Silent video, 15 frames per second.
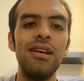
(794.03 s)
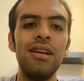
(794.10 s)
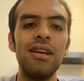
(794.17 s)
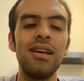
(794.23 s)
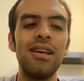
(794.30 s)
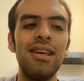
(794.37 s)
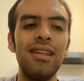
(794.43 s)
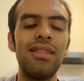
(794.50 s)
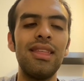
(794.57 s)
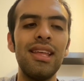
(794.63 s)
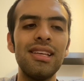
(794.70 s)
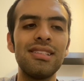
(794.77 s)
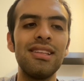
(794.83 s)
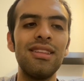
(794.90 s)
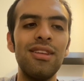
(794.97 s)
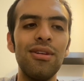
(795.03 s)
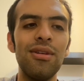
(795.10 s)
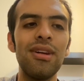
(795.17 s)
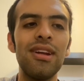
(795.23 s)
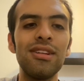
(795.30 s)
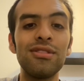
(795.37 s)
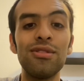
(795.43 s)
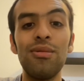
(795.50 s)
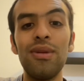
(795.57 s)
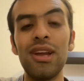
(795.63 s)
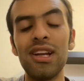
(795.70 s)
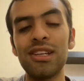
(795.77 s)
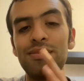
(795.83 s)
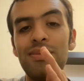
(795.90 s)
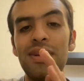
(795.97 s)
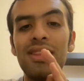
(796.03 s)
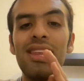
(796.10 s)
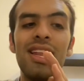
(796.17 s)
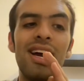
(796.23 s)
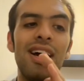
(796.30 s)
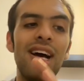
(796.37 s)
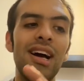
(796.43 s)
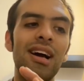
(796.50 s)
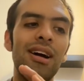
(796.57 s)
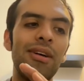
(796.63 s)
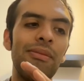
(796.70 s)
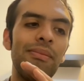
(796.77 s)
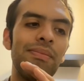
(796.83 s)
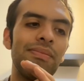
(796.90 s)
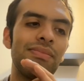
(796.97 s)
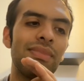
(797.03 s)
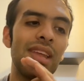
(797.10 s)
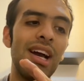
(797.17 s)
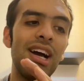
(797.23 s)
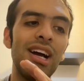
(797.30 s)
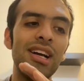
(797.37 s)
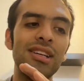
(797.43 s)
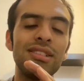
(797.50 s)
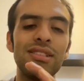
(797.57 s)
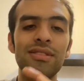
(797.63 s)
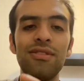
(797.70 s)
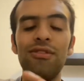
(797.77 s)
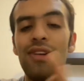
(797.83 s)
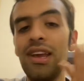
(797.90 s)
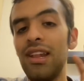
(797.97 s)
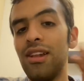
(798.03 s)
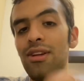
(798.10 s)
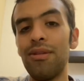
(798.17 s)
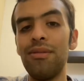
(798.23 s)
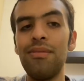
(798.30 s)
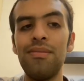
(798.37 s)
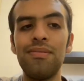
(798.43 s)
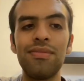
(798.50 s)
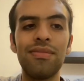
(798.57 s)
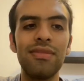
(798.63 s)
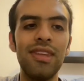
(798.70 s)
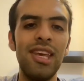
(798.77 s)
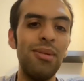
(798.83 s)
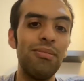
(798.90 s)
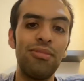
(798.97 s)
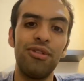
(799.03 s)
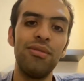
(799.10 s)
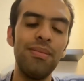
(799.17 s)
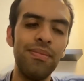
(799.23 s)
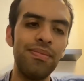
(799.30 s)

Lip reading: He thinks in the Ogier, so we are expecting Ash, Veiler, Imperm.